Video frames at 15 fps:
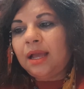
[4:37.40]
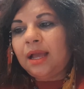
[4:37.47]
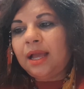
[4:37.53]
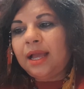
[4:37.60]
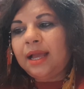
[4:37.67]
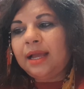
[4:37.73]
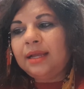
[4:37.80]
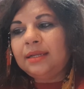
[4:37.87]

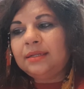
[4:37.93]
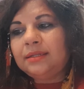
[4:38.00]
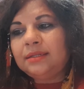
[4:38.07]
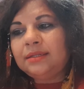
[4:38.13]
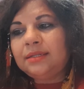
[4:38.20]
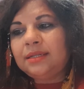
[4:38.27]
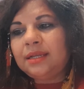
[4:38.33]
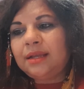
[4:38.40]

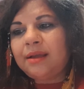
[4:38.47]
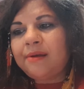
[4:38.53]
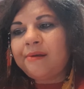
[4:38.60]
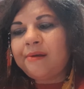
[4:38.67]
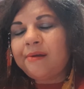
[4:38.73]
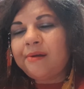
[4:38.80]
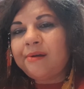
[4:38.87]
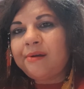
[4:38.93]
And
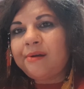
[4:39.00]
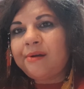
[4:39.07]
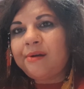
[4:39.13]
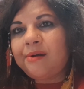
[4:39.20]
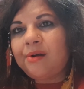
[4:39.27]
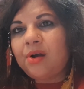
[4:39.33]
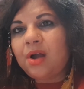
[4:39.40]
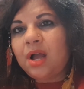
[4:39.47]

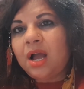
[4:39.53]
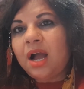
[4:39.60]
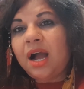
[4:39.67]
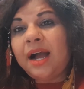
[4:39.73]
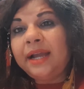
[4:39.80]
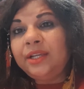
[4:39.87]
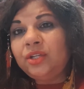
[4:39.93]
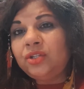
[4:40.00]

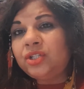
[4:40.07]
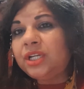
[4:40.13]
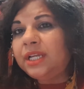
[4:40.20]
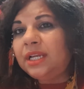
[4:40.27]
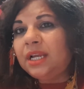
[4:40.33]
I usually